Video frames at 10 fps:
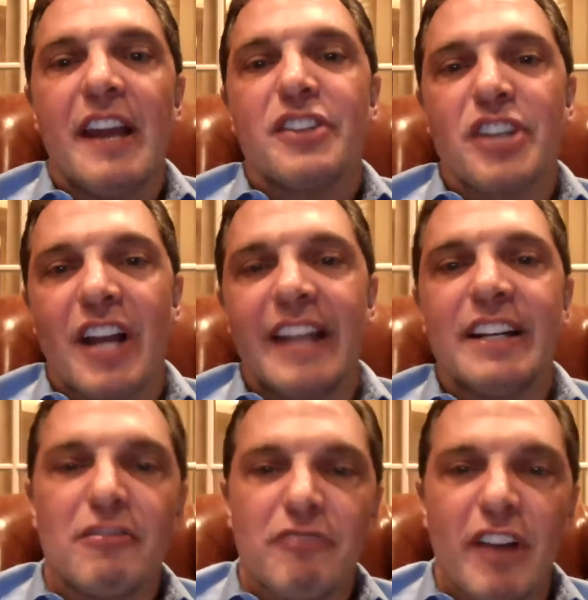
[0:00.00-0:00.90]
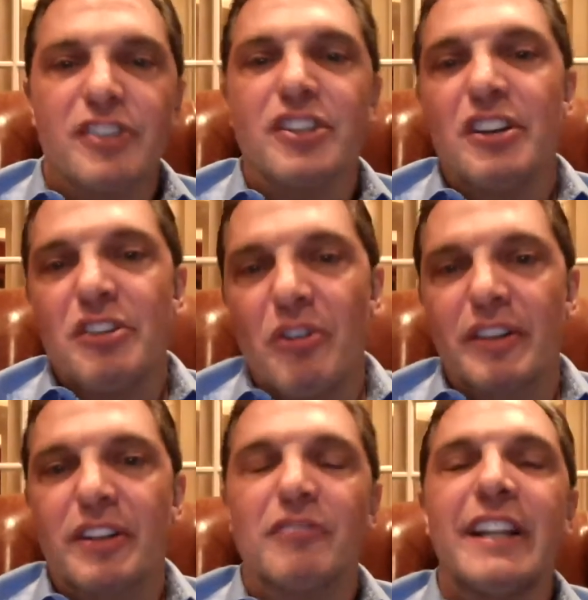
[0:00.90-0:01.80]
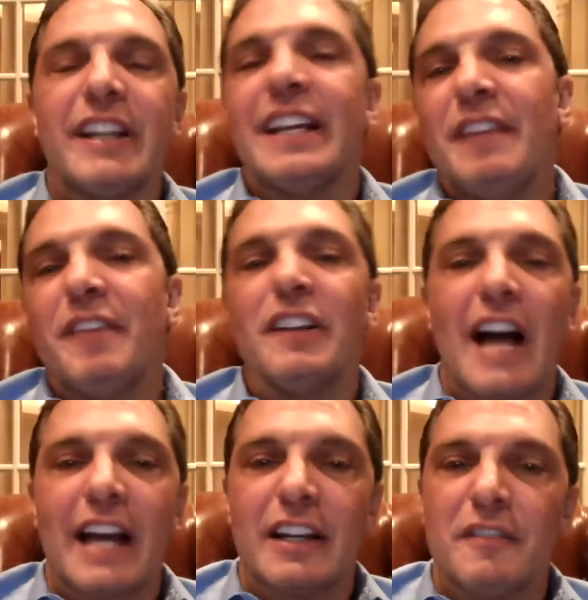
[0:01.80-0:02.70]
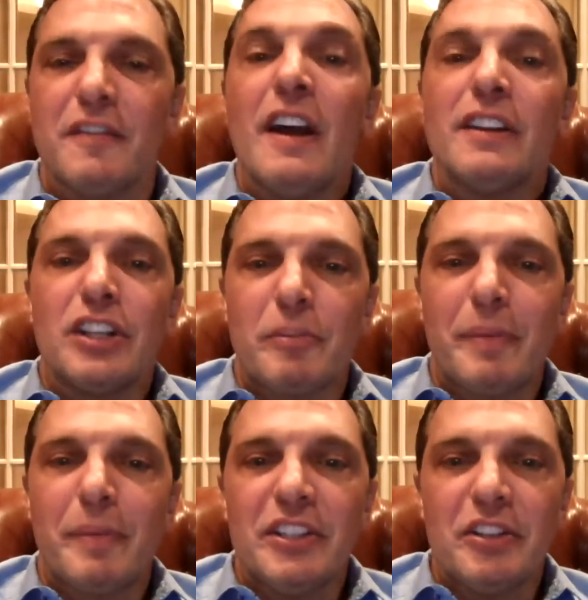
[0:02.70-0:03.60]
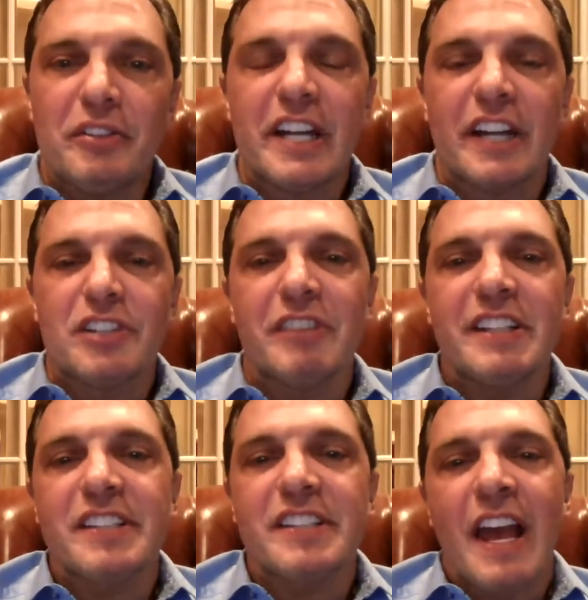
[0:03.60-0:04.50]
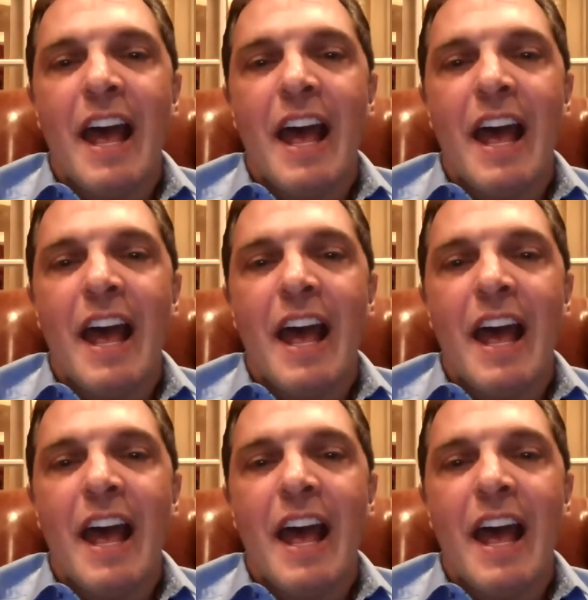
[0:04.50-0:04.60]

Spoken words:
China, Russia, North Korea, even a lot of the European Union countries,